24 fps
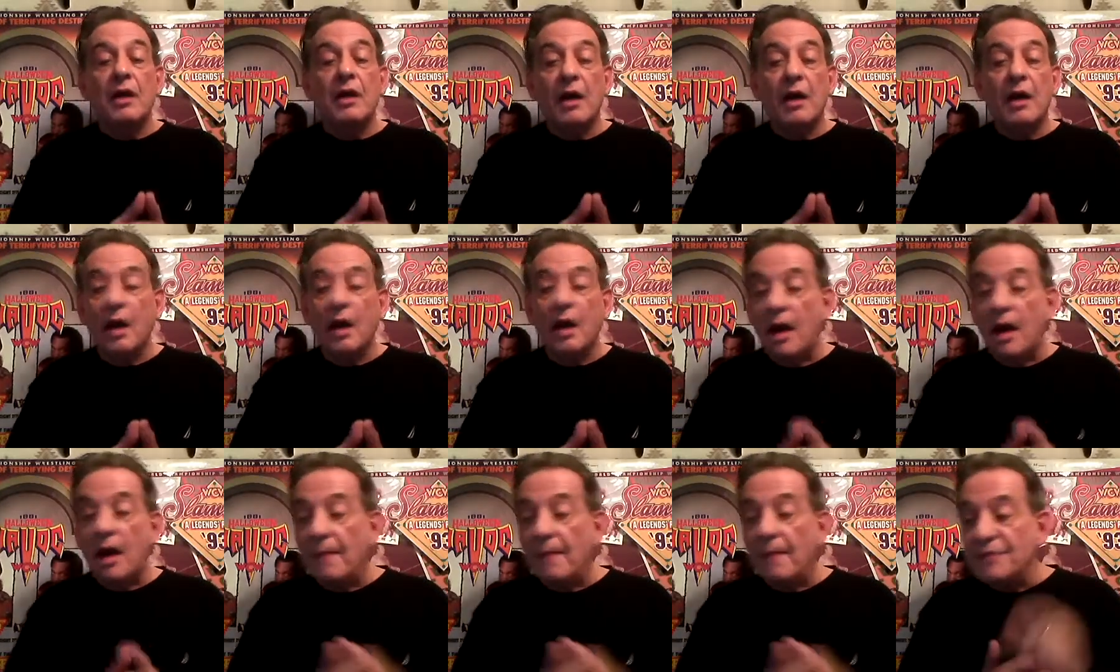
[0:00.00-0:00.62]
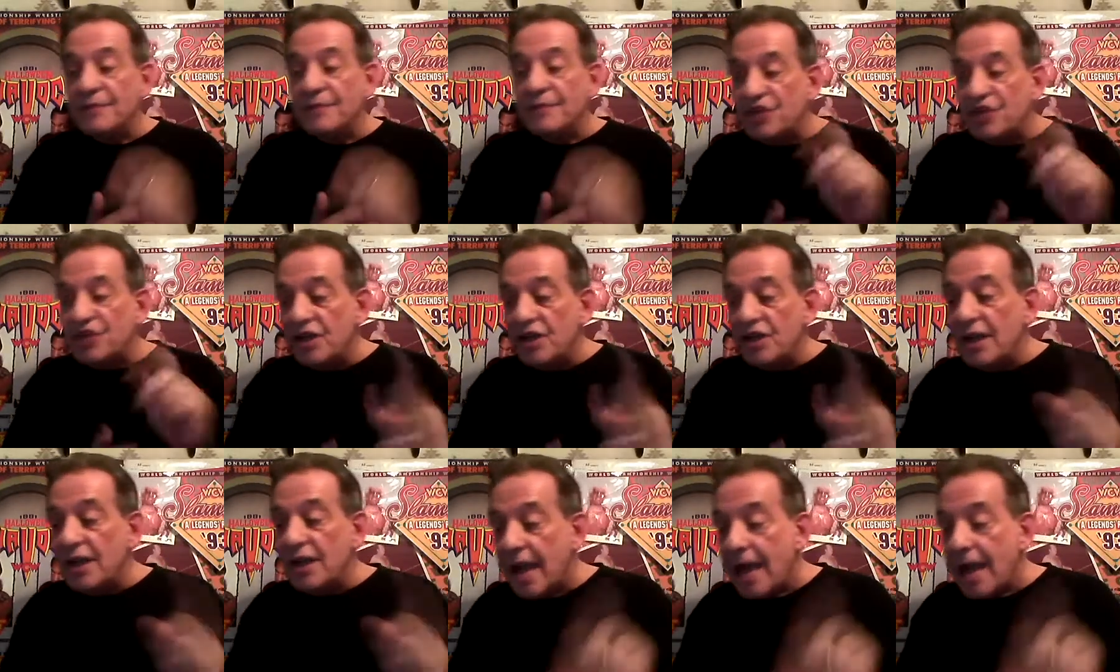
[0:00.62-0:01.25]

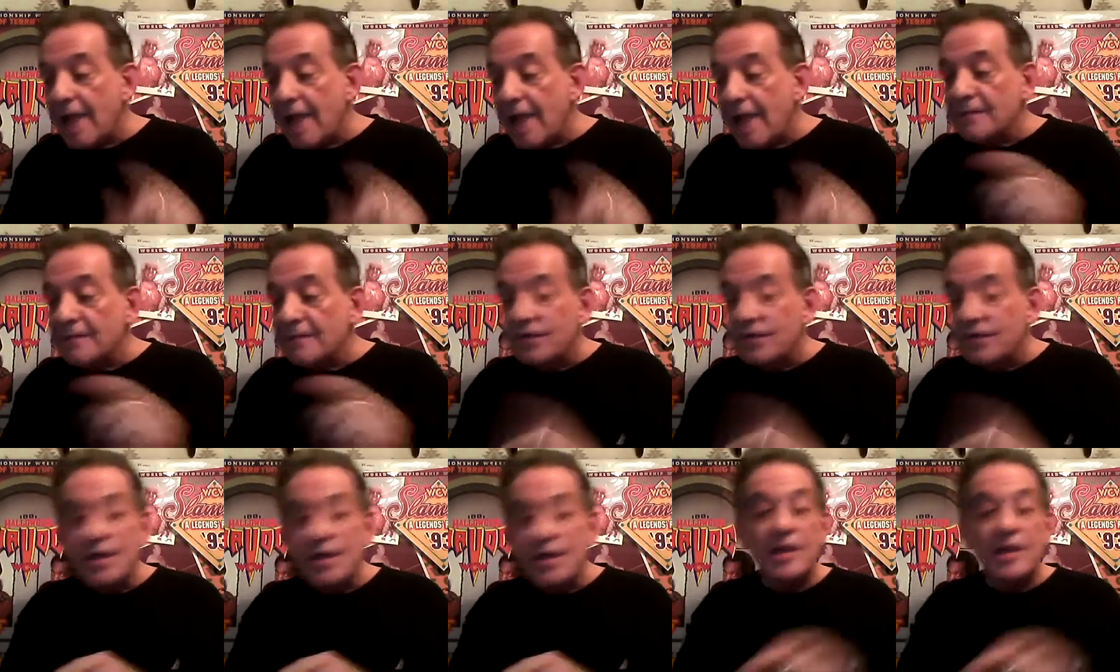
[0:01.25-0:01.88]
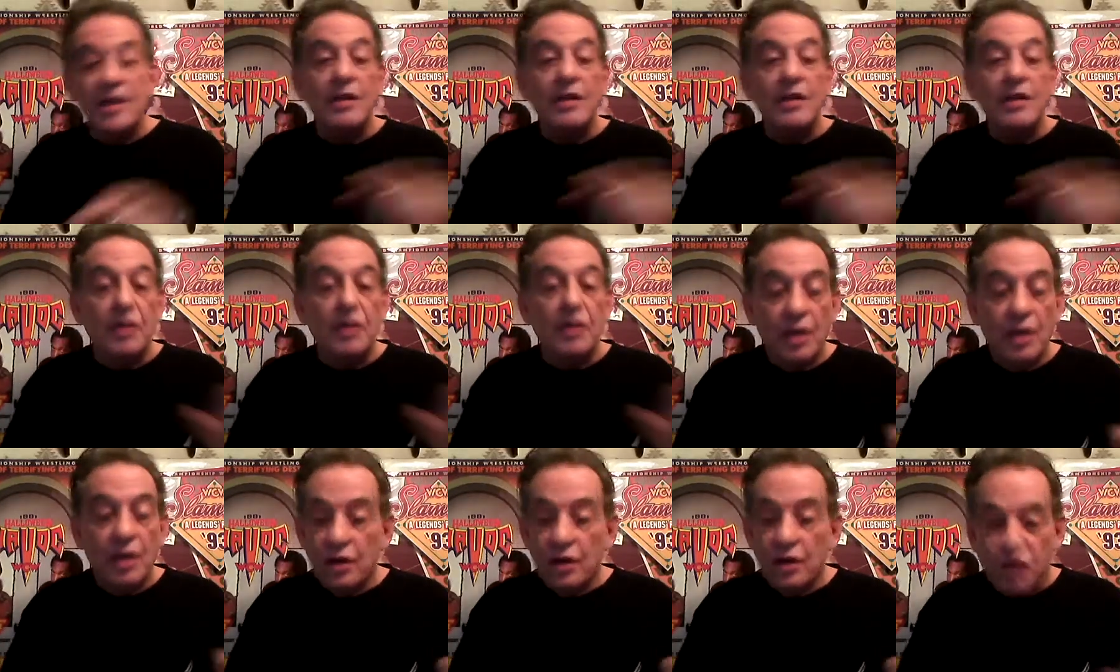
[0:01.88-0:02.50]
GMC
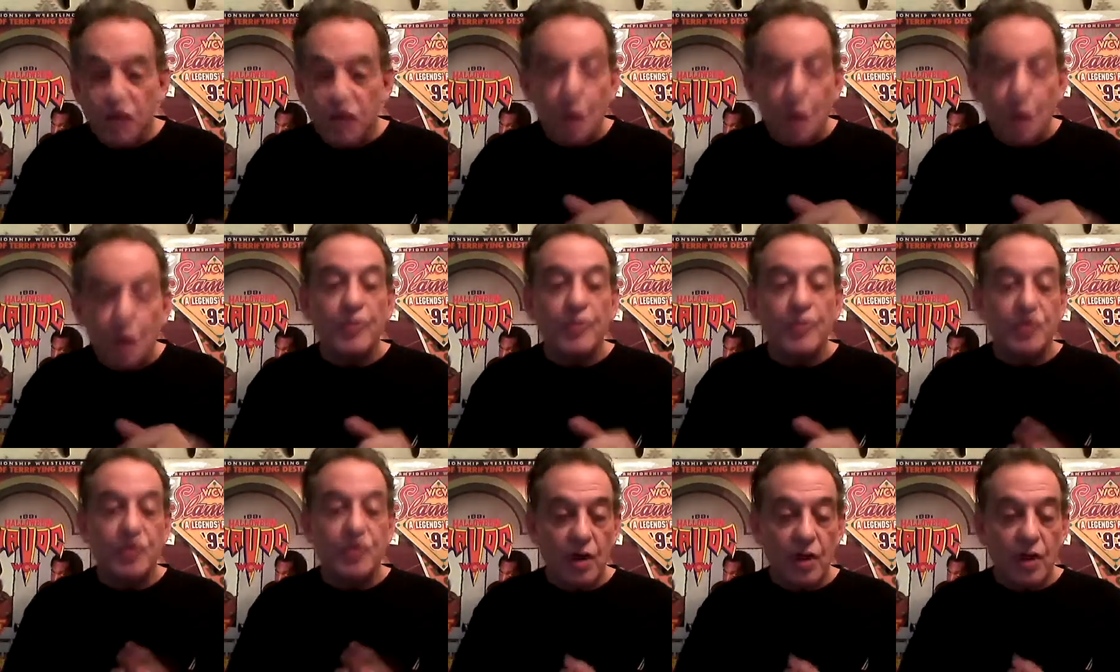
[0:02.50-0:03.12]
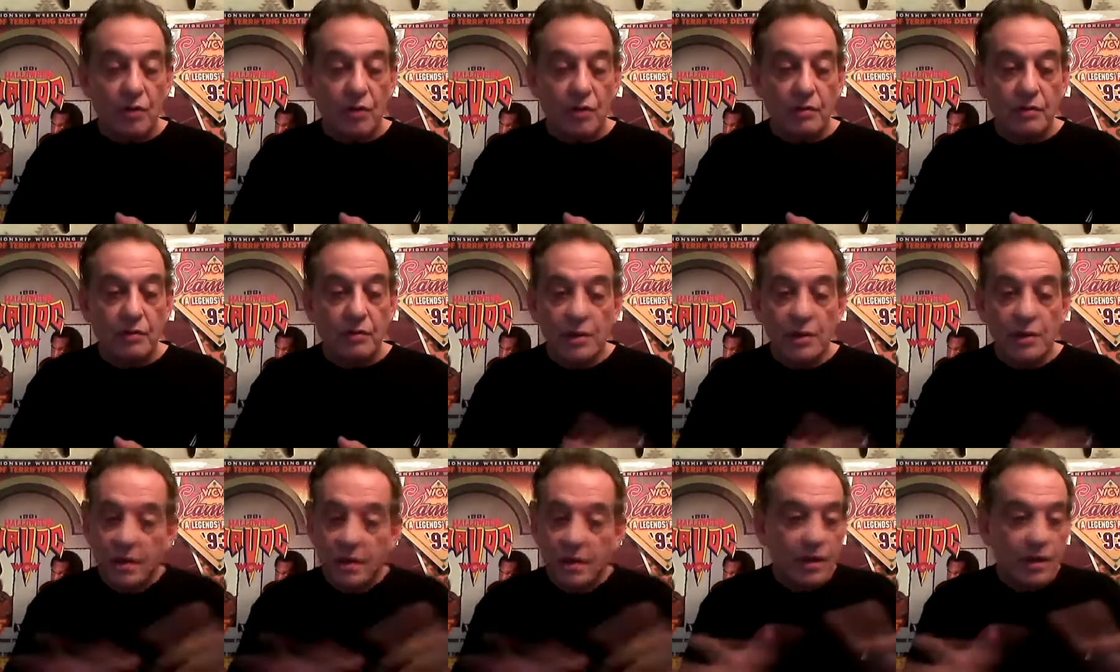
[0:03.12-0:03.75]
Super Show.
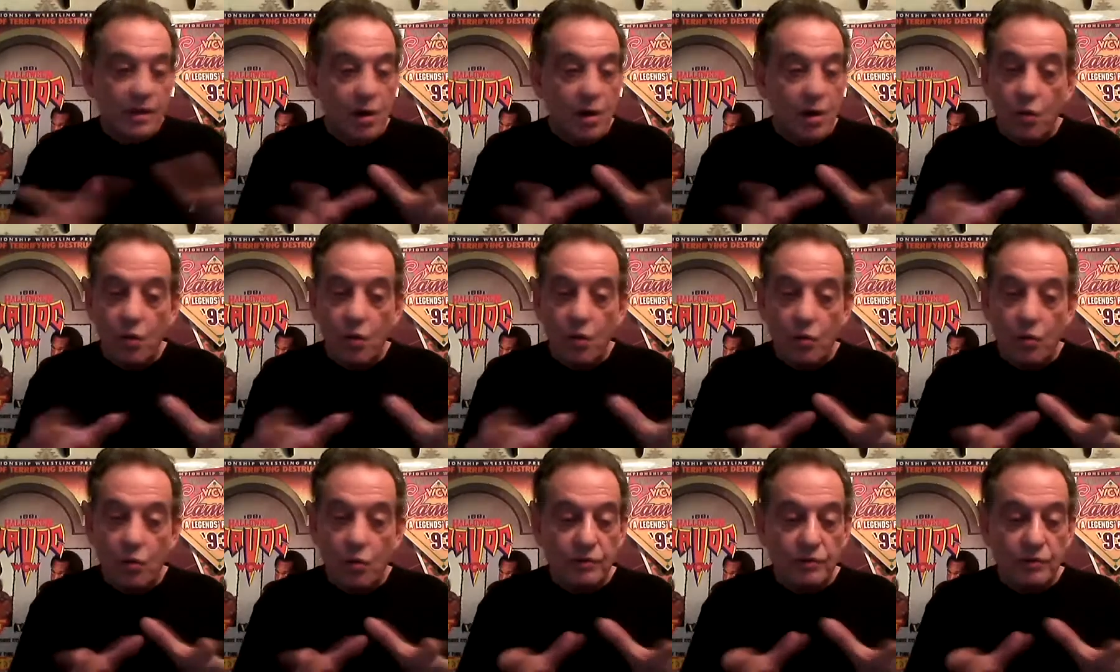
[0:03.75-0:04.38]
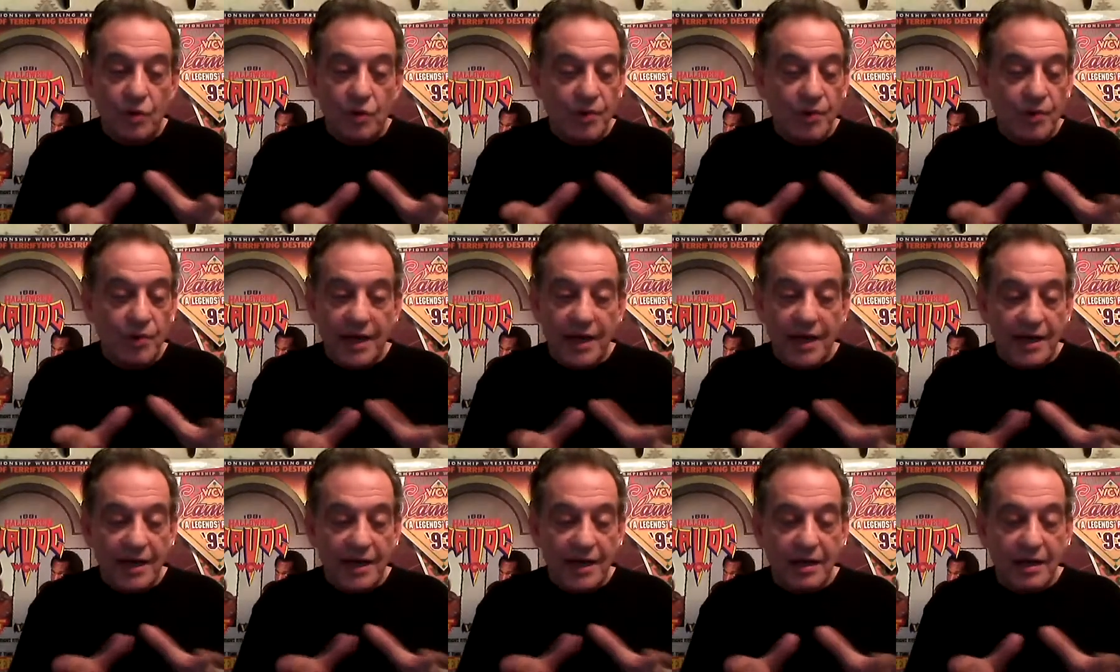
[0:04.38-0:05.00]
No, don't put
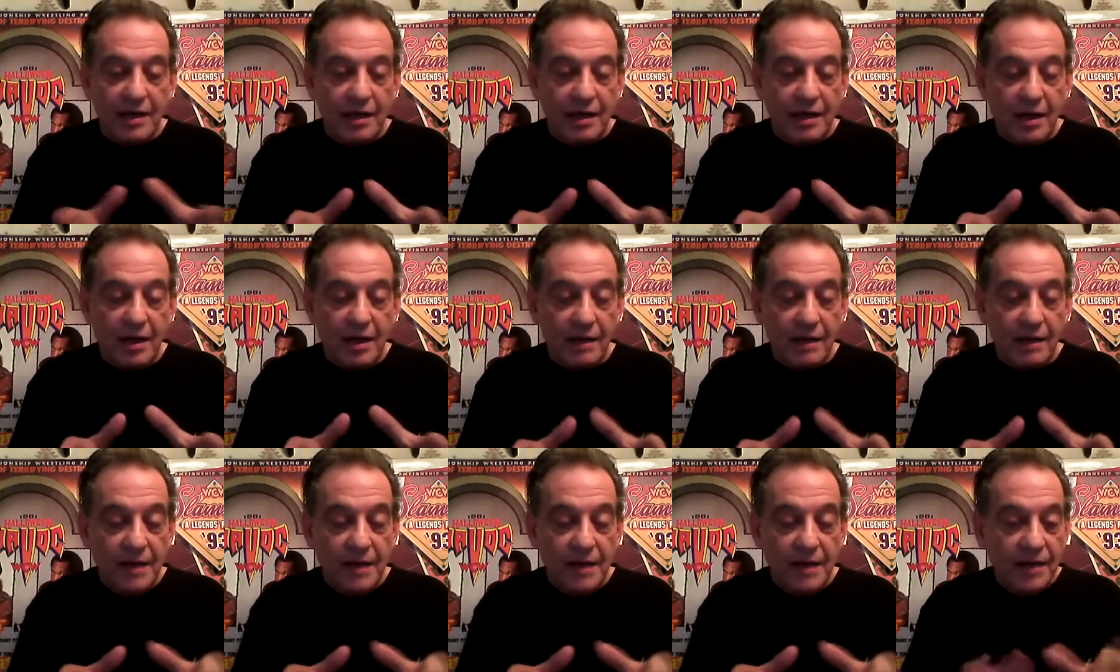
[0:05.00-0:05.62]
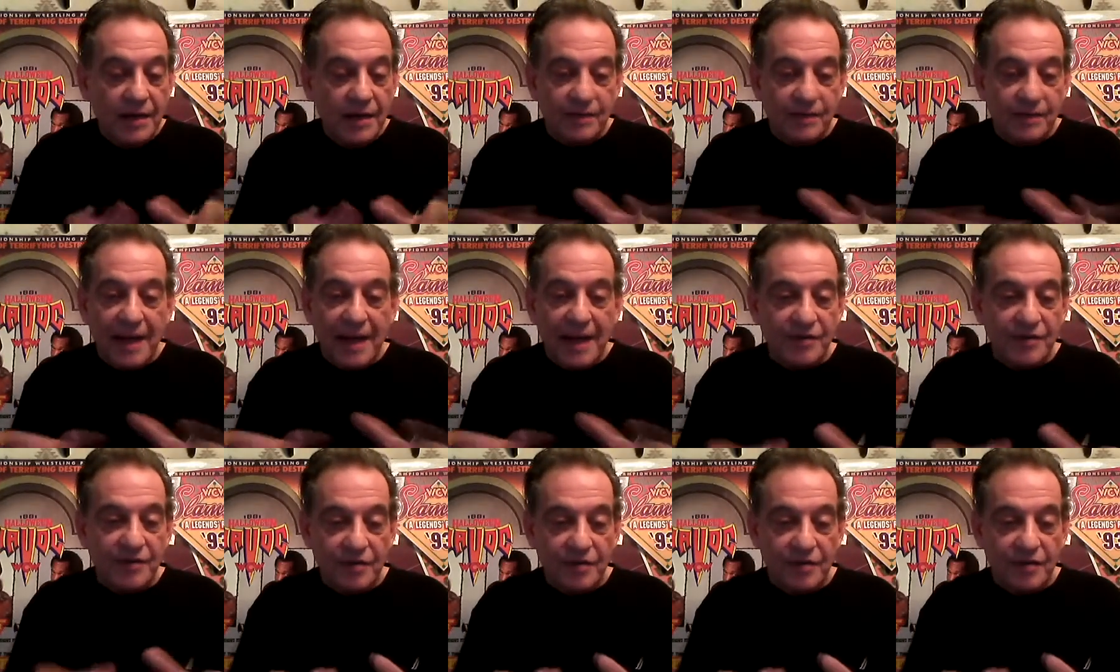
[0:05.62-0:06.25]
any
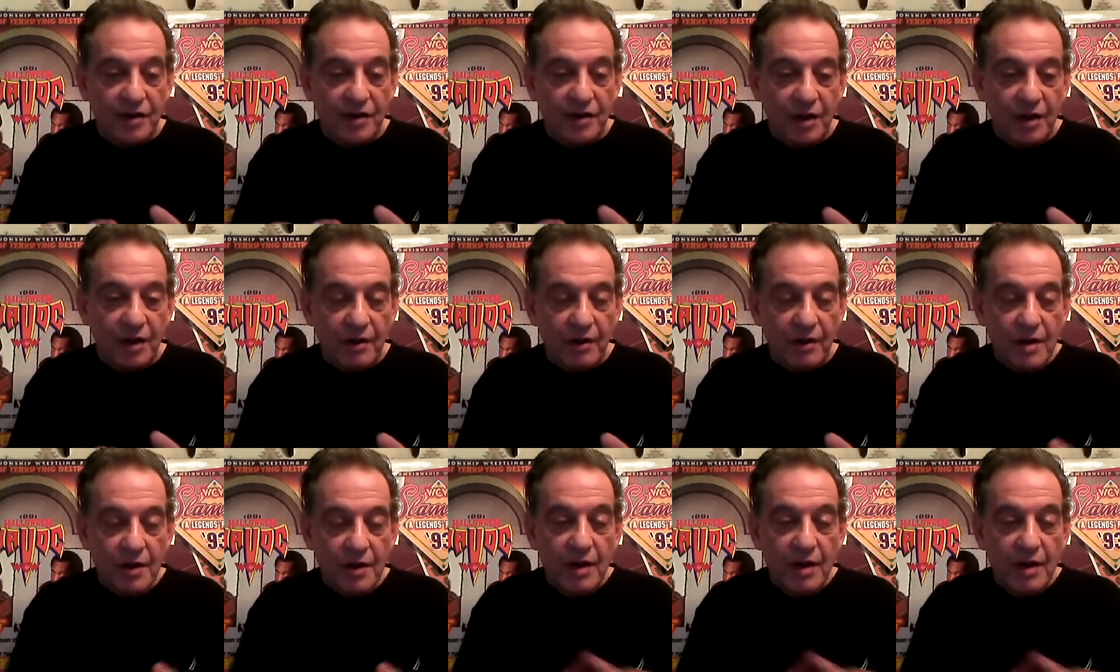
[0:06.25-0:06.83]
spaces in there.